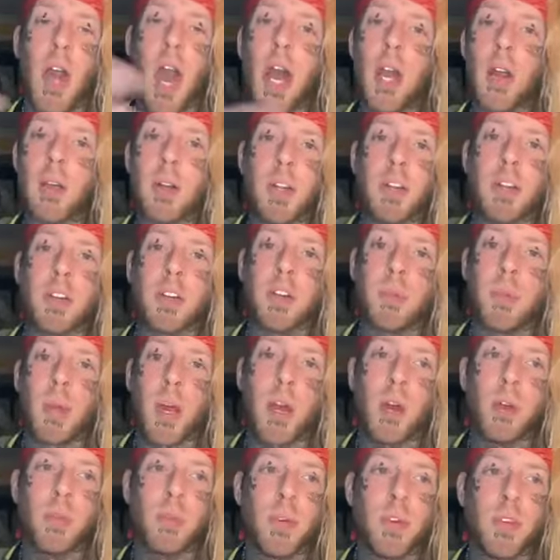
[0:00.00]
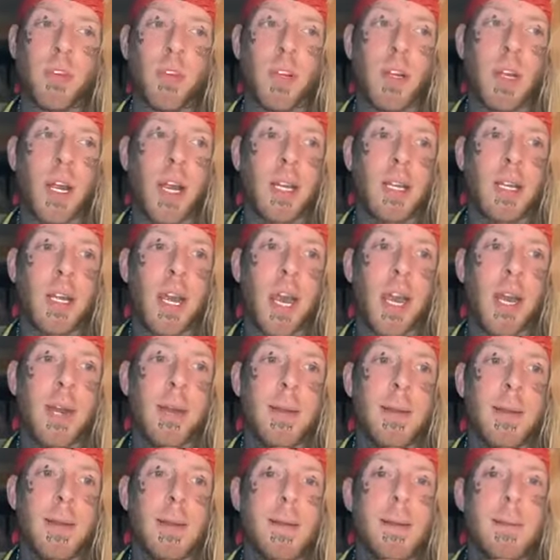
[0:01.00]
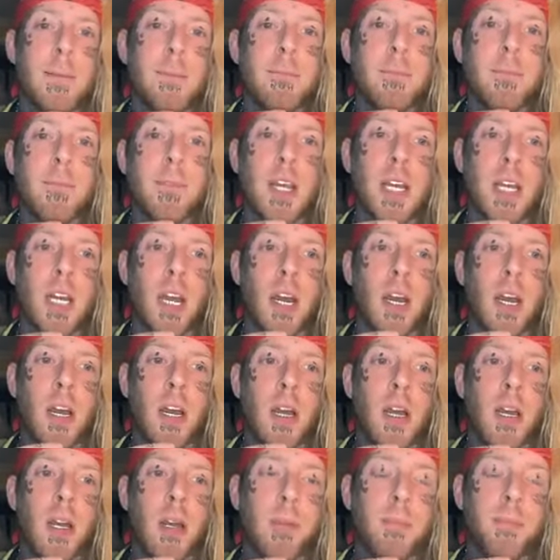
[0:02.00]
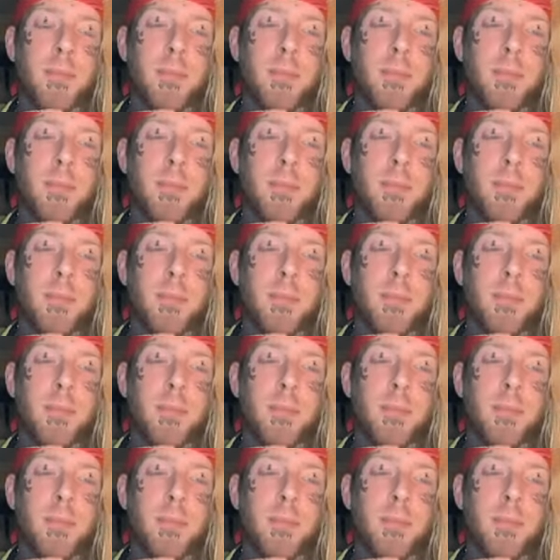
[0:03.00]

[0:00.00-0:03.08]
I don't listen to my own music like that. Uh,